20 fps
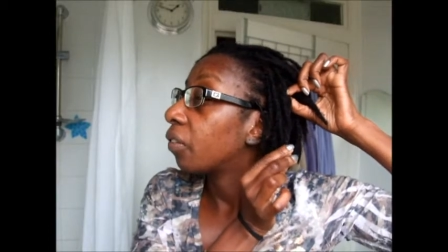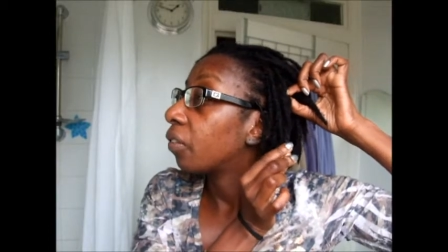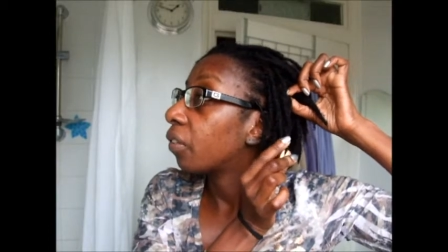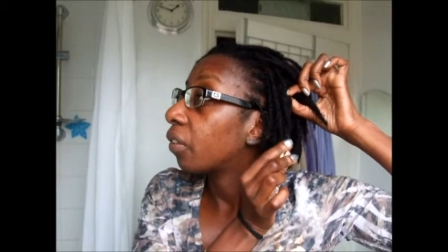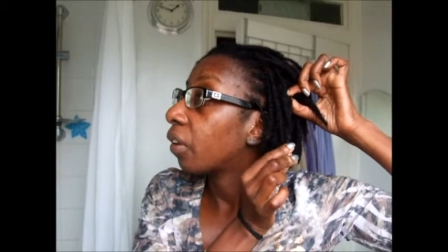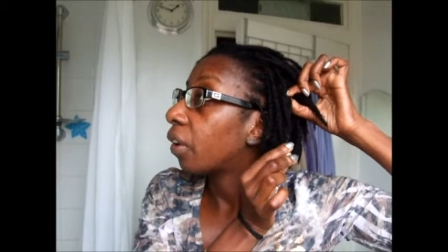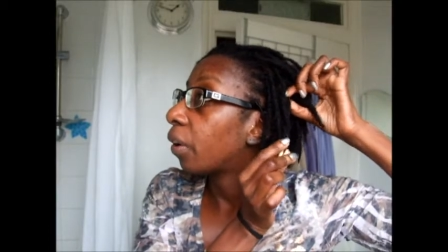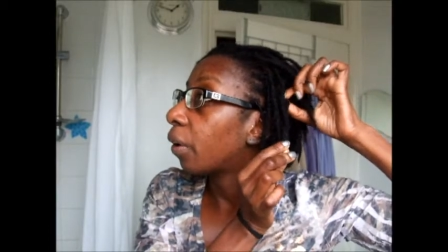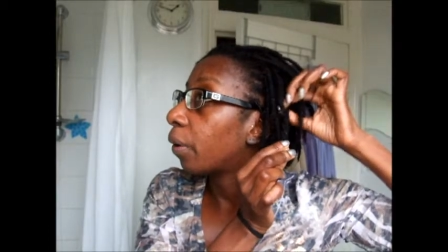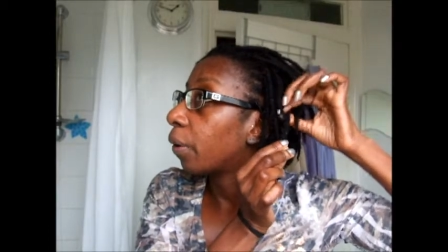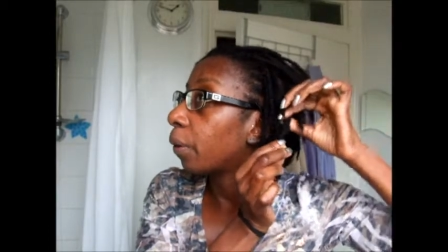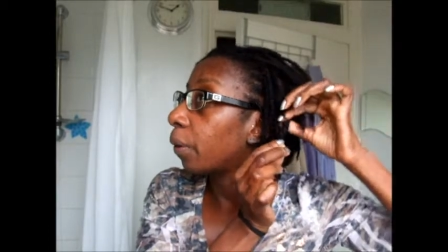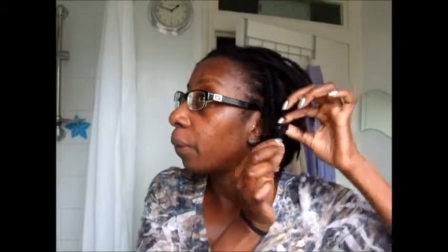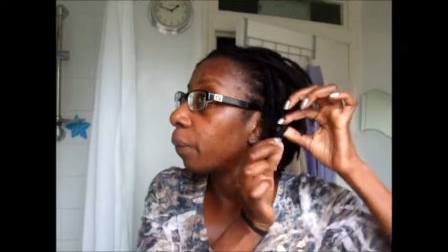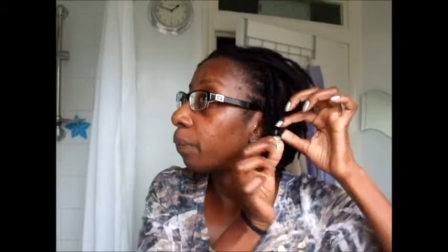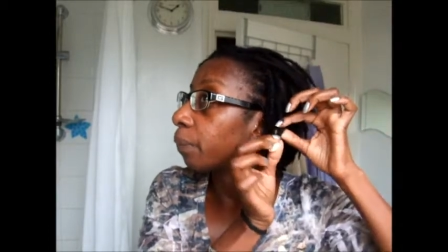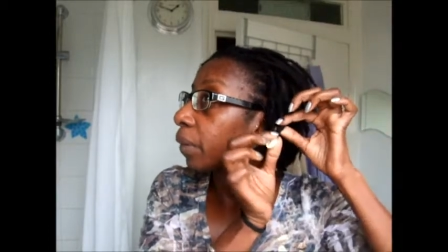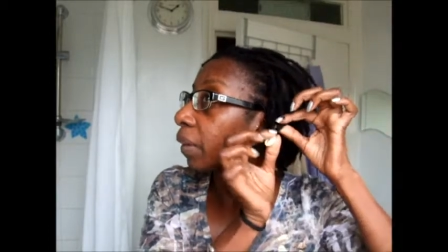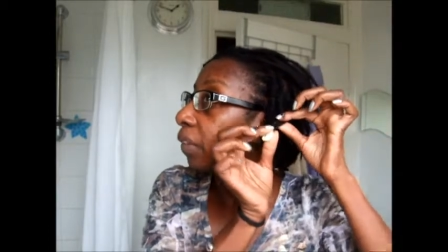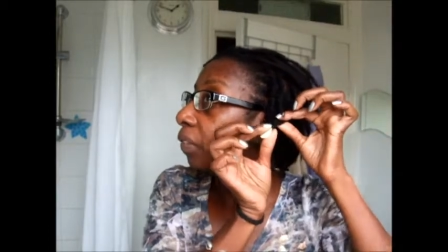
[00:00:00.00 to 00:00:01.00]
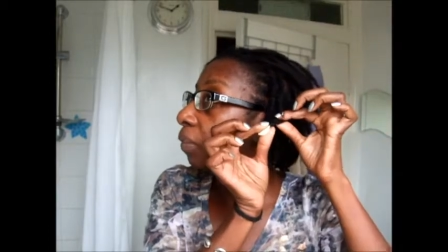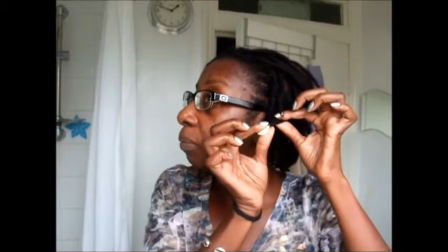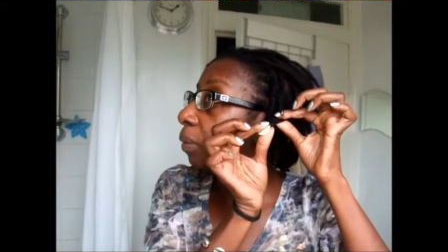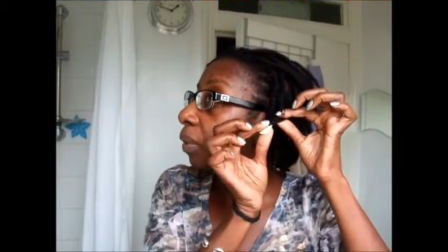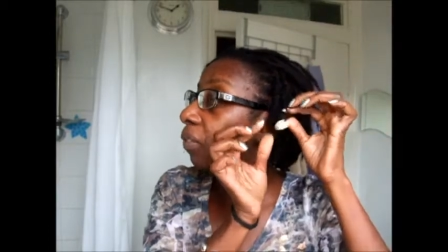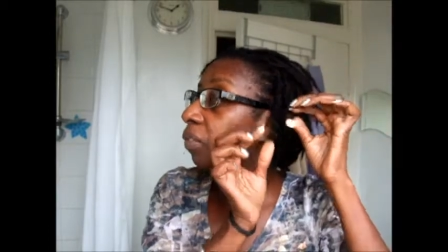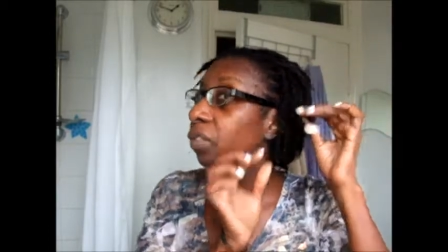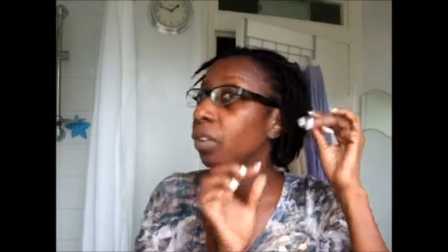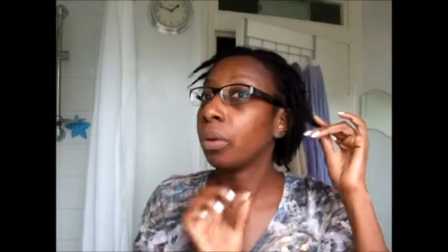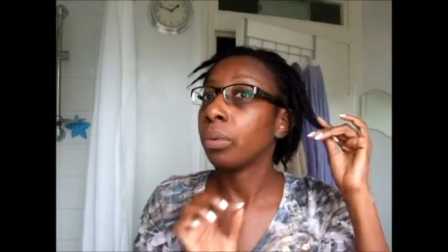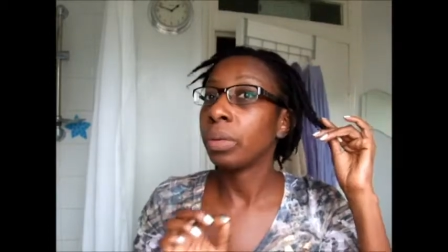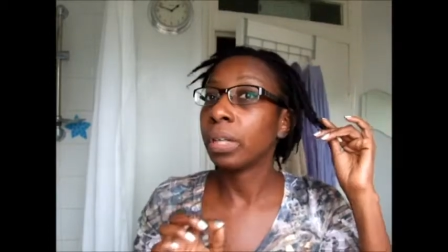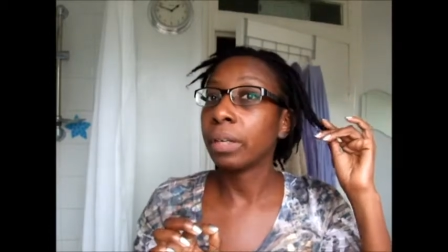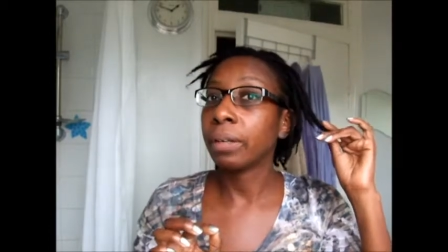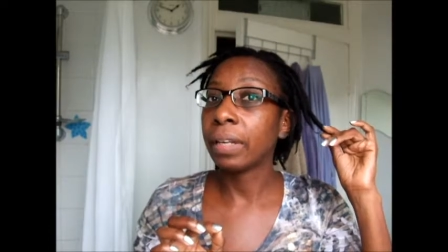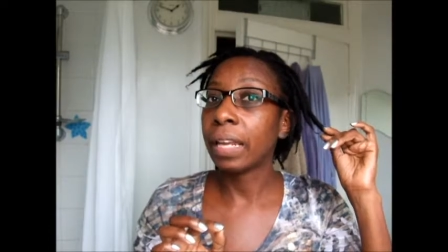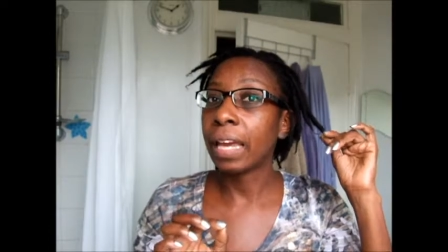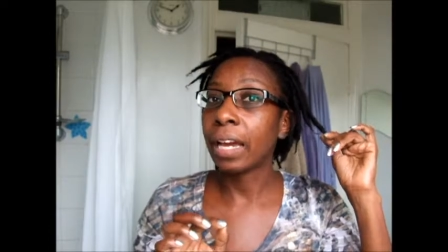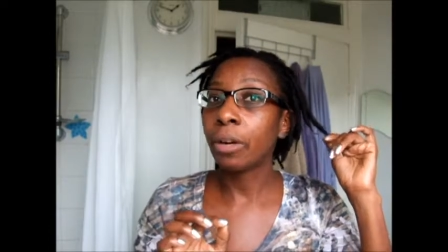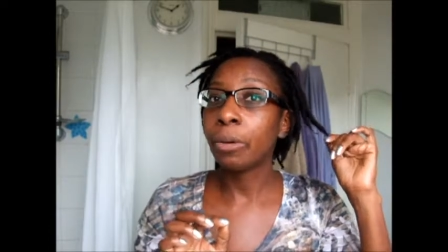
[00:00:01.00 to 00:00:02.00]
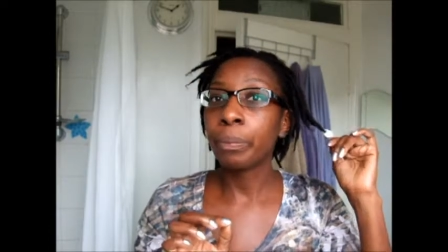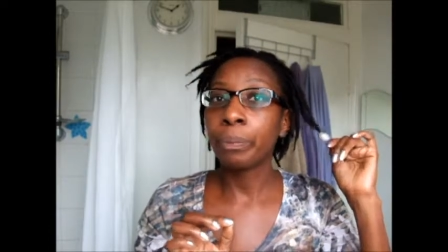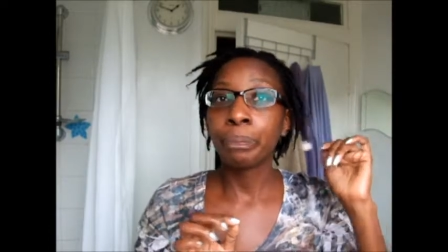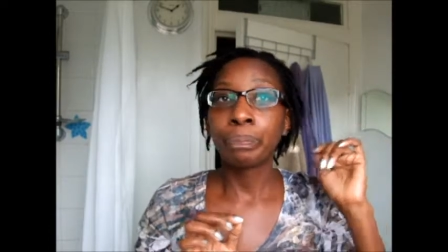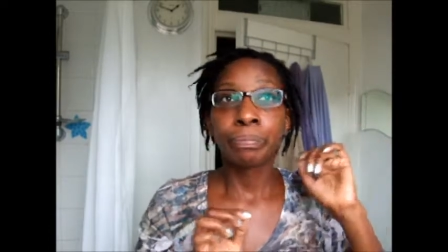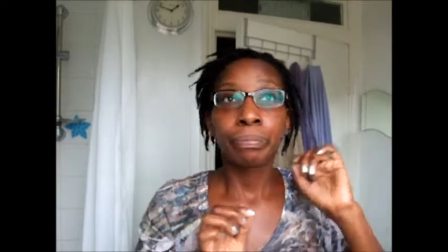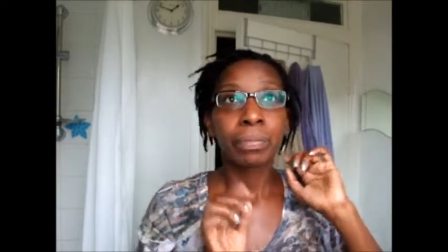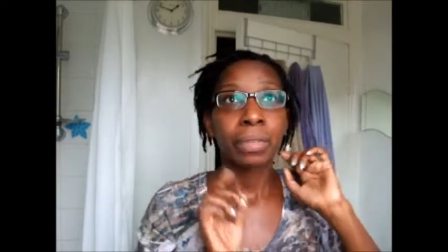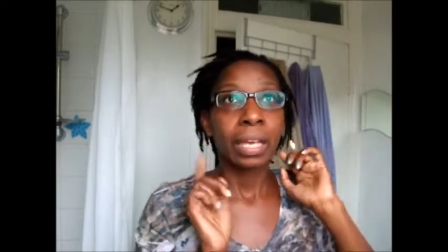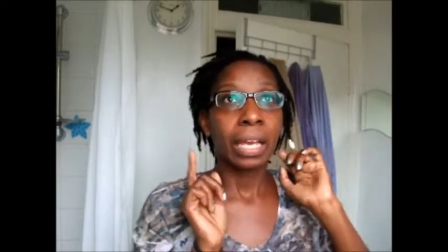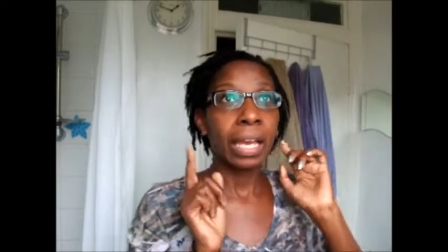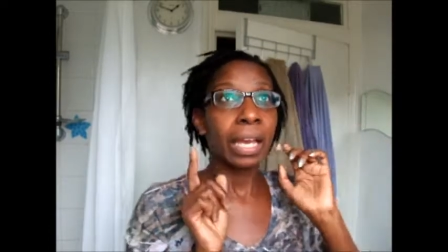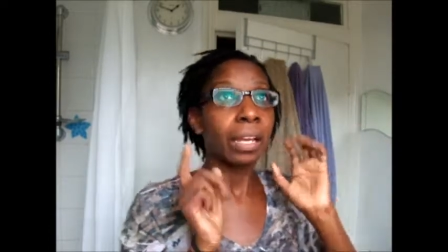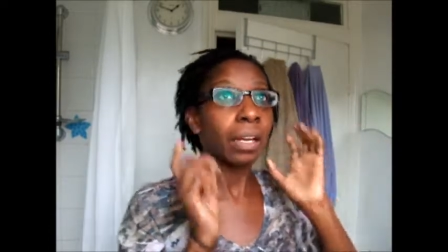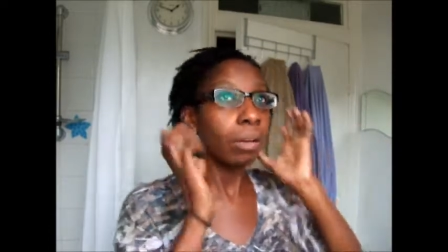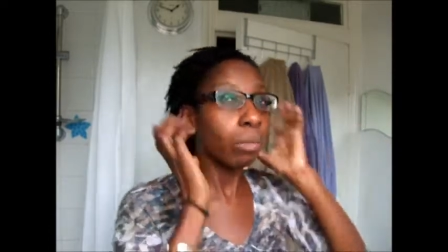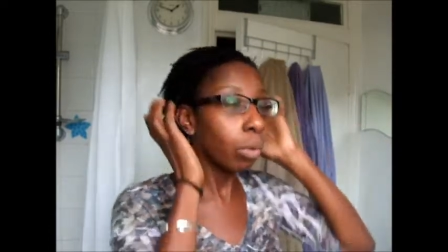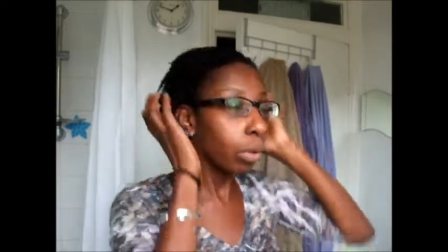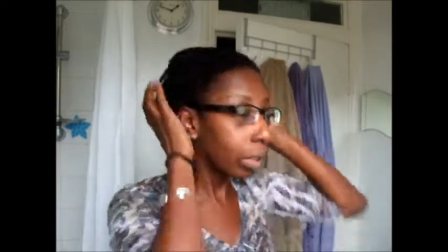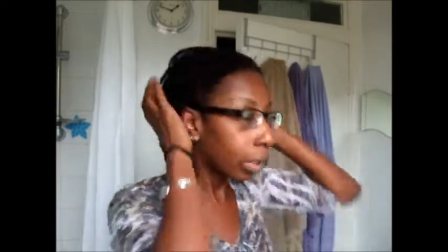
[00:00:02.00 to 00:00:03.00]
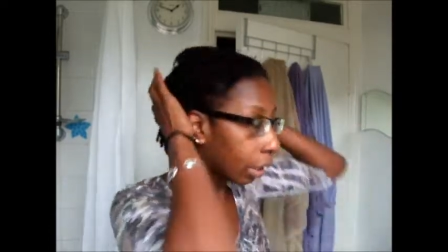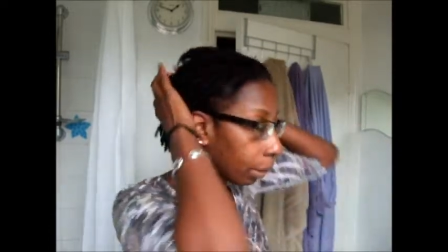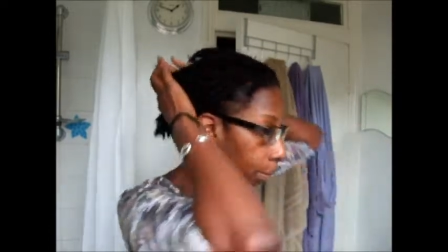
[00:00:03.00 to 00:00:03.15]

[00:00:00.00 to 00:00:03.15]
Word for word: so that's been sewn in now and I want to